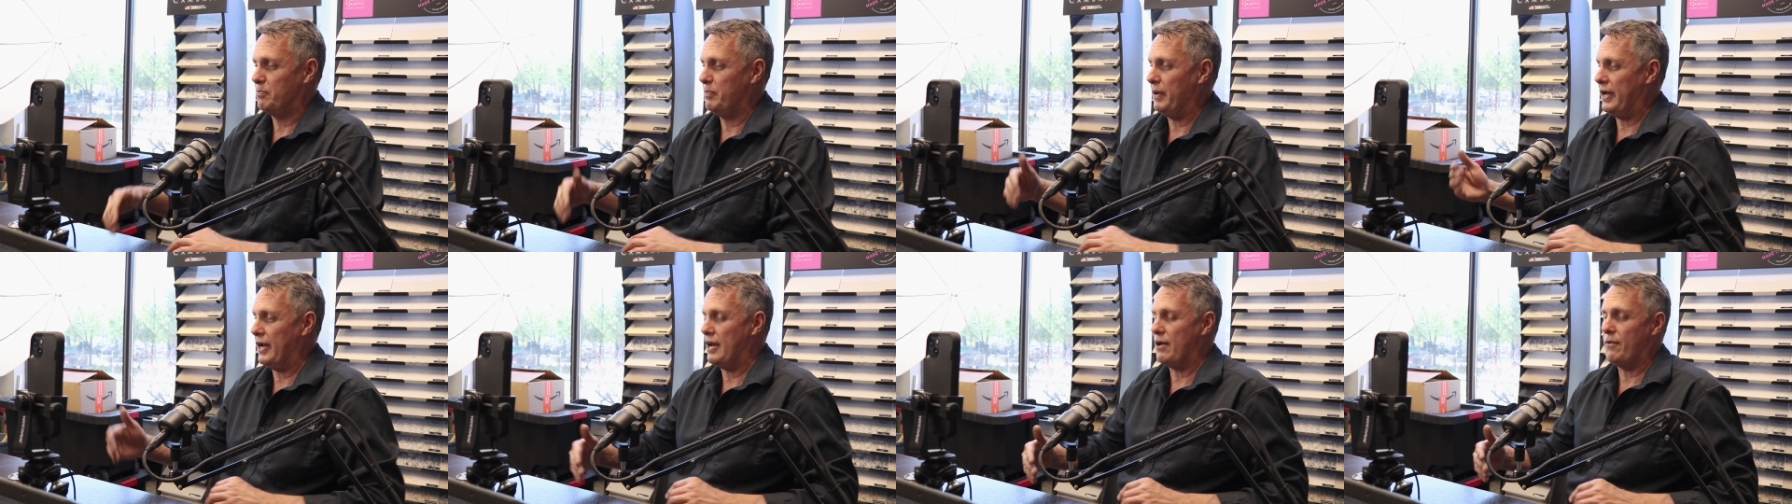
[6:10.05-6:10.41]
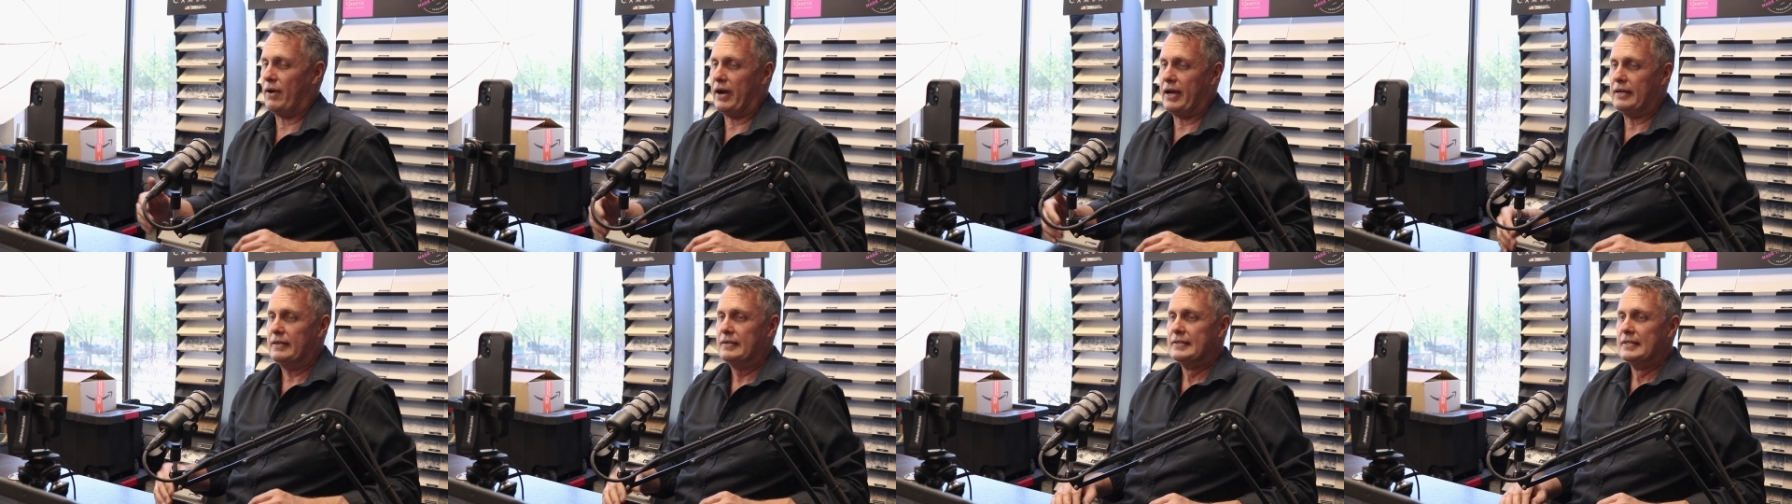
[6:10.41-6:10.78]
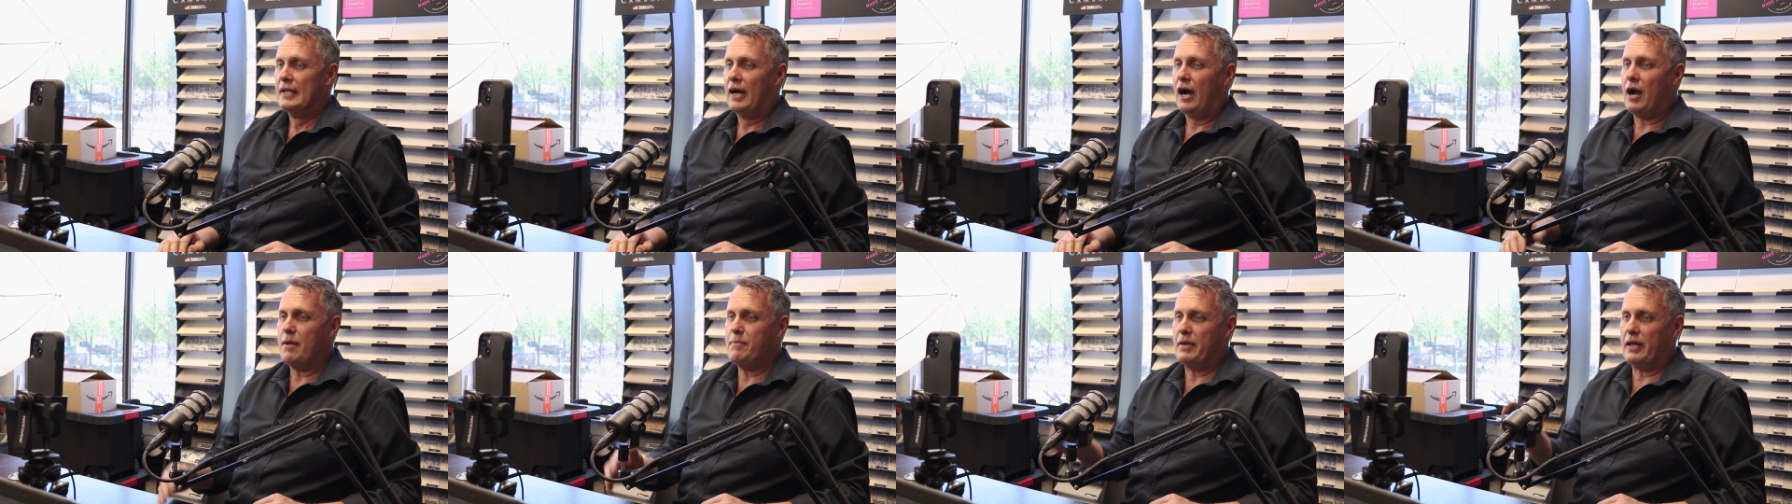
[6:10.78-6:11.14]
But anyway,
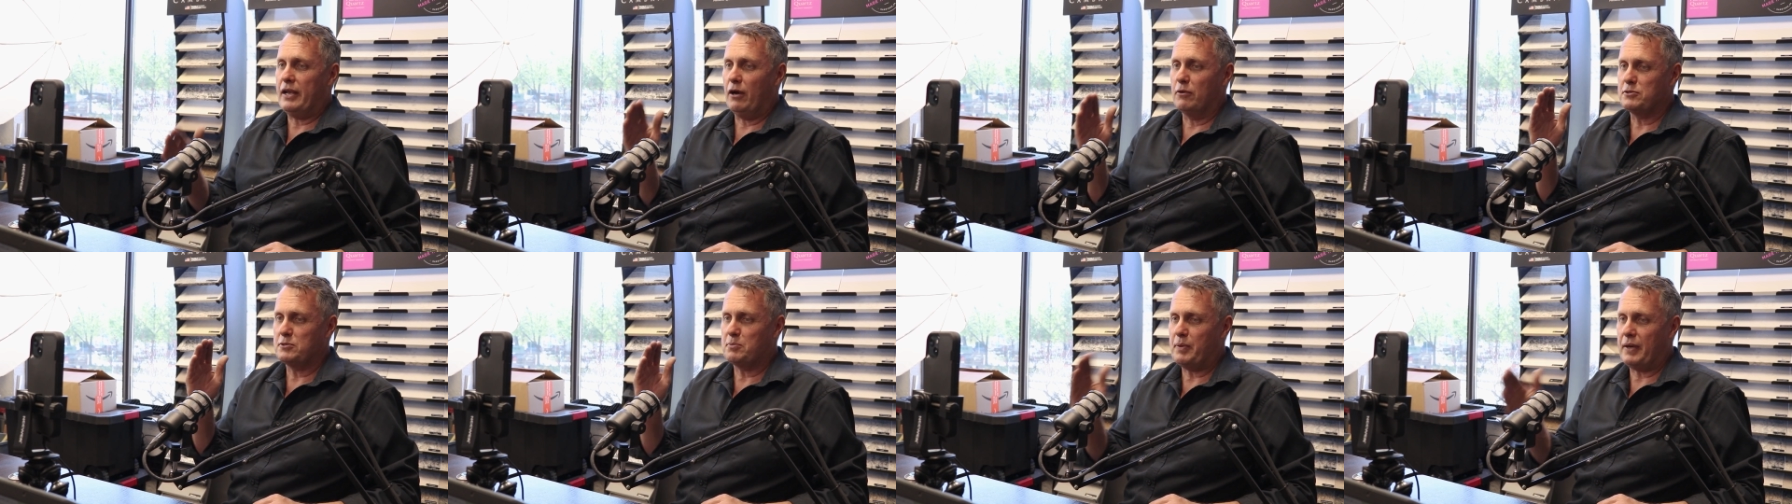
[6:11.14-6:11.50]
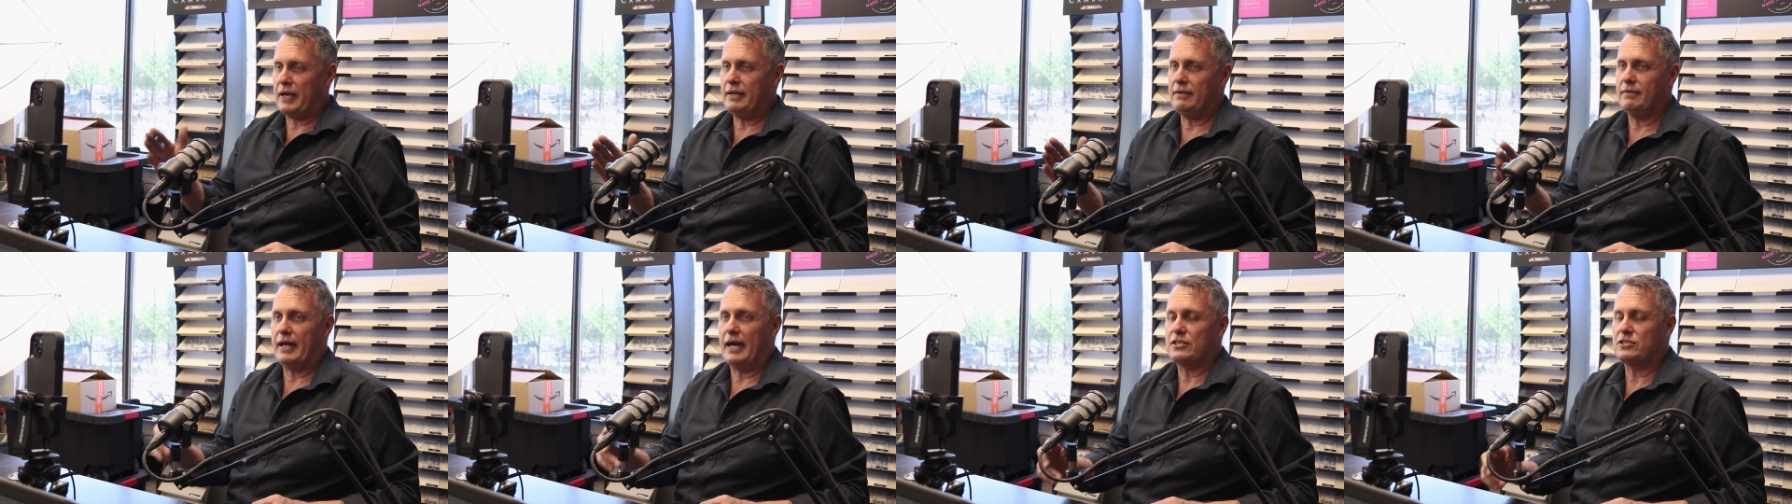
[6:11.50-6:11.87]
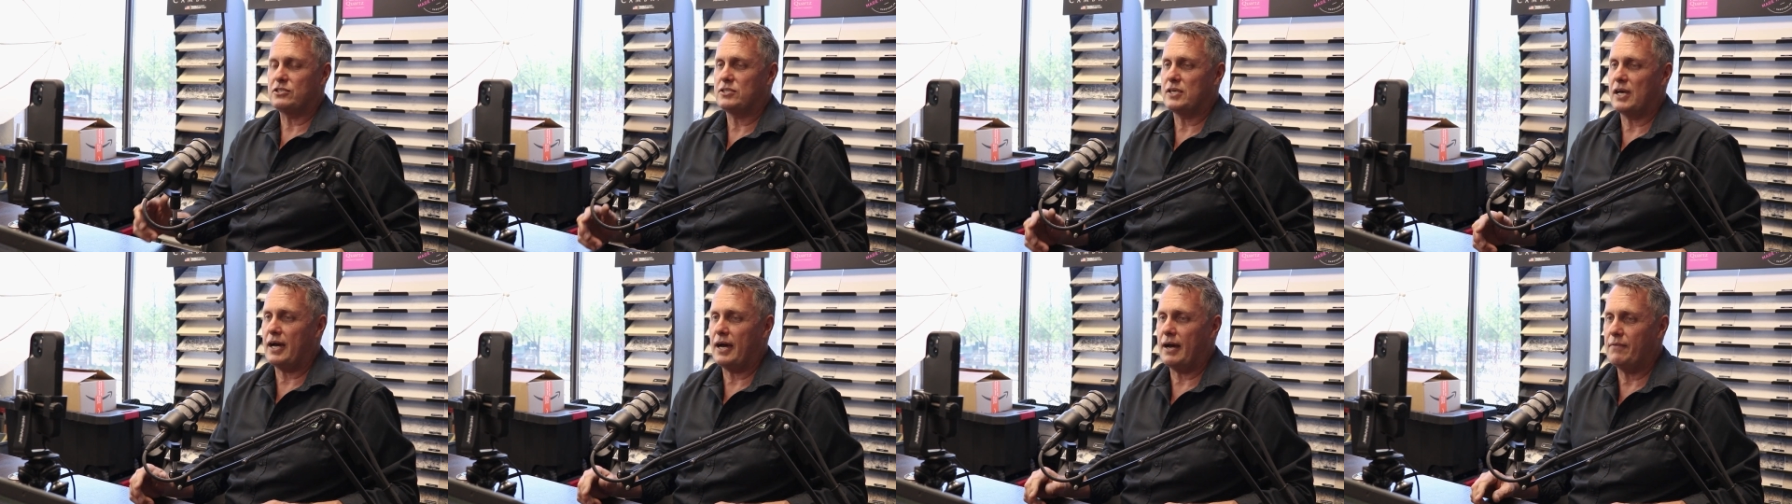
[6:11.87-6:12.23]
hope that helps, Pete.
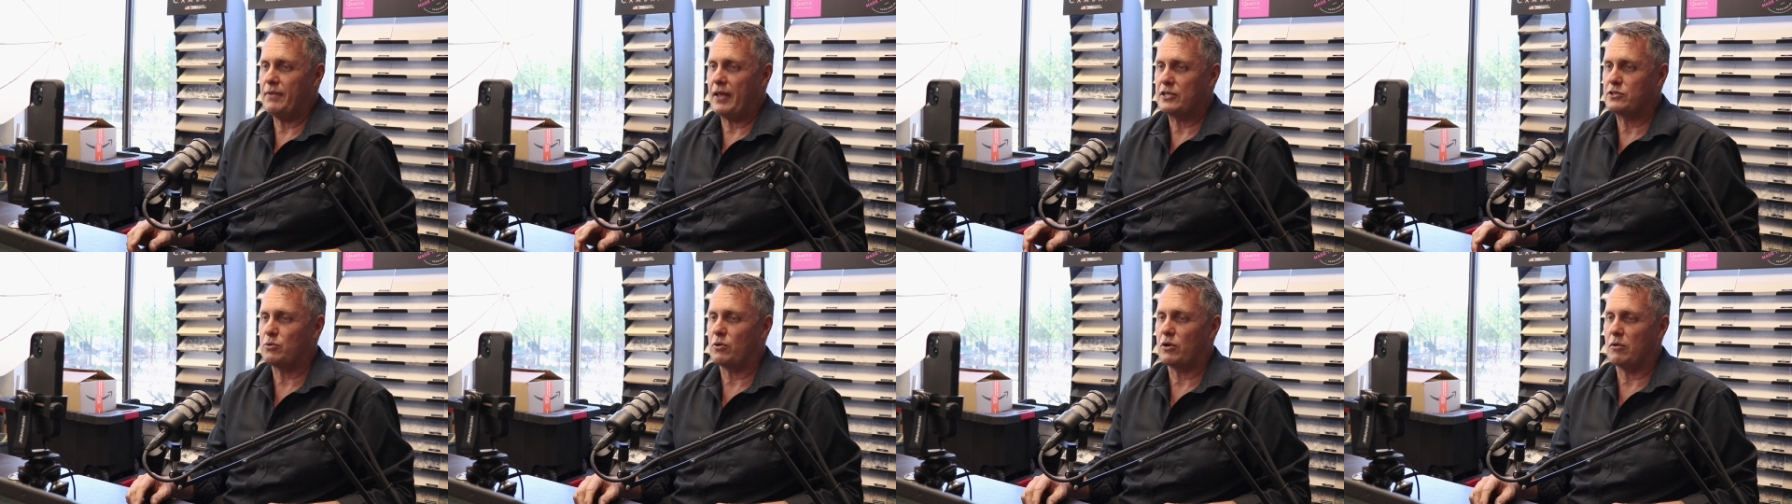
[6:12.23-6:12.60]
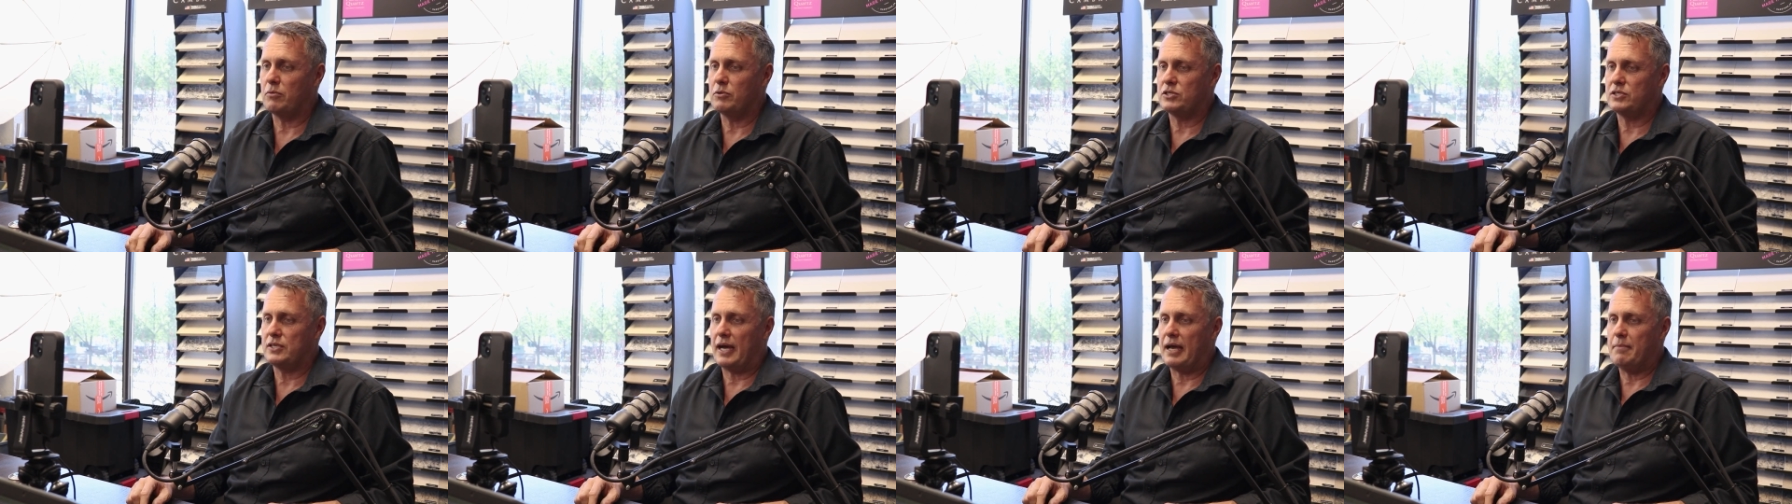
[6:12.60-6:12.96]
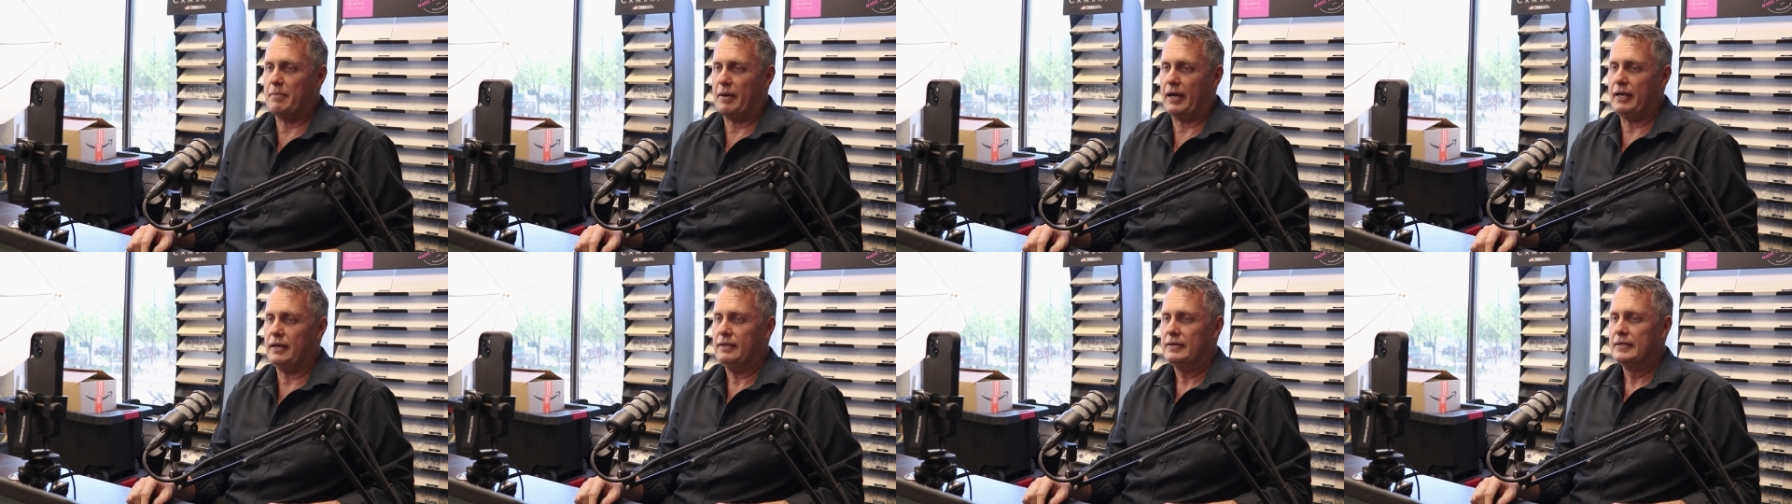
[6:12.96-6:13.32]
That's uh, that's what I would say,
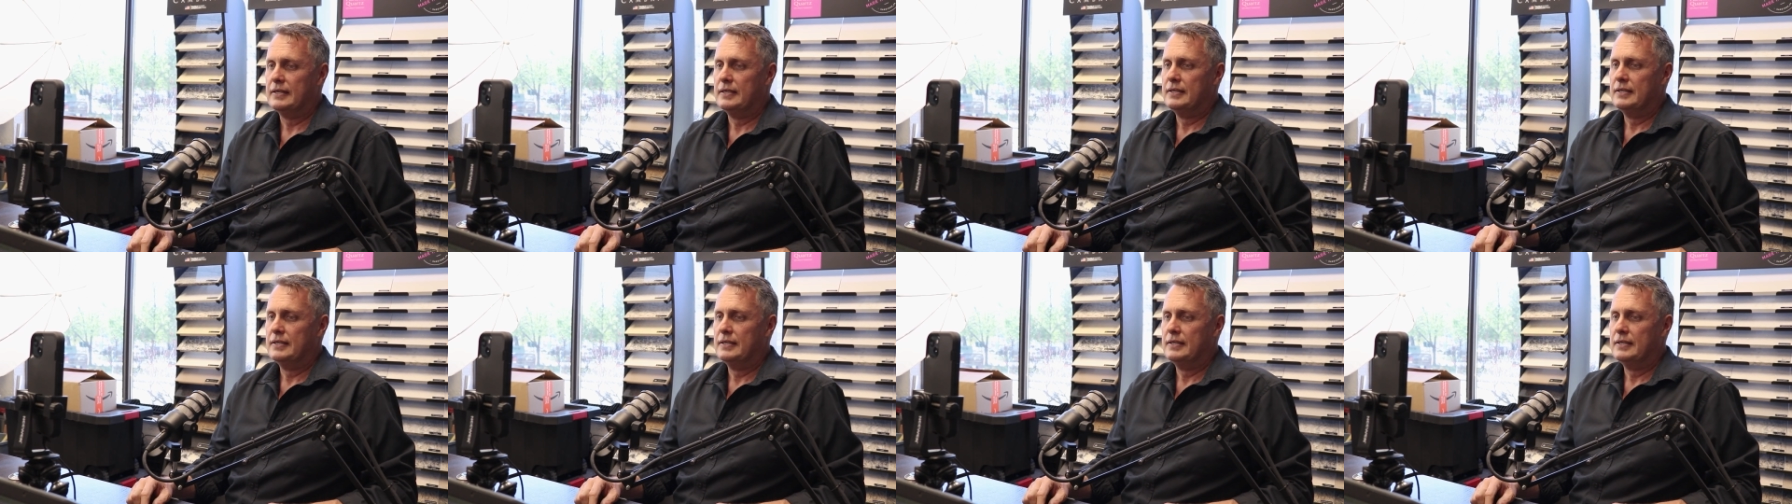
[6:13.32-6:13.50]
mate.